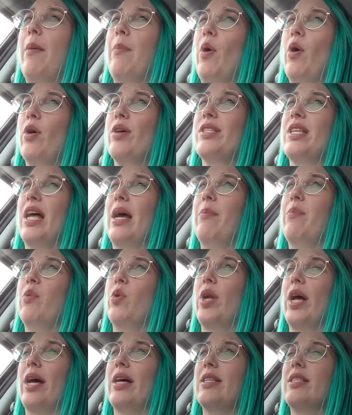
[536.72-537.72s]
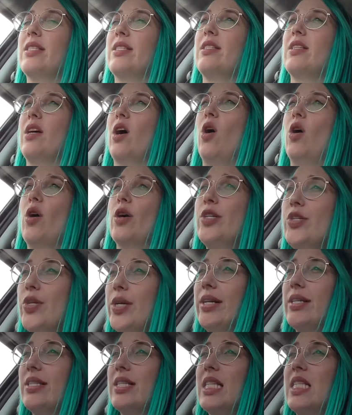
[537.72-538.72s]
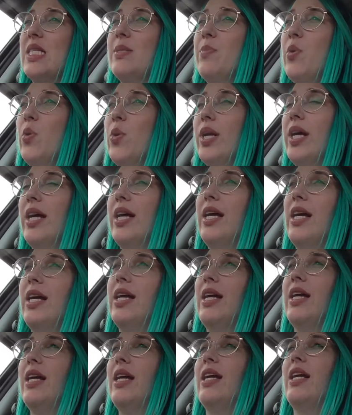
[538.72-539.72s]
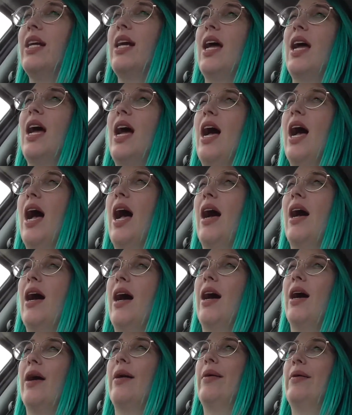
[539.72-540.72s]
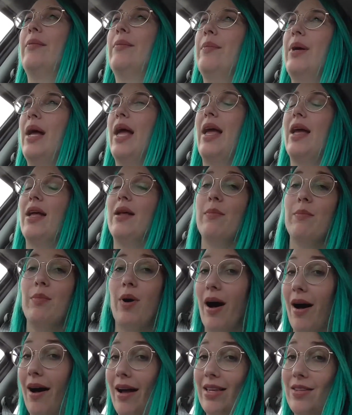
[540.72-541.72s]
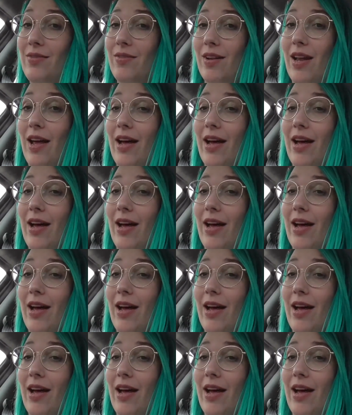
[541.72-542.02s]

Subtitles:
boss like bought us hot drinks this morning, and pies for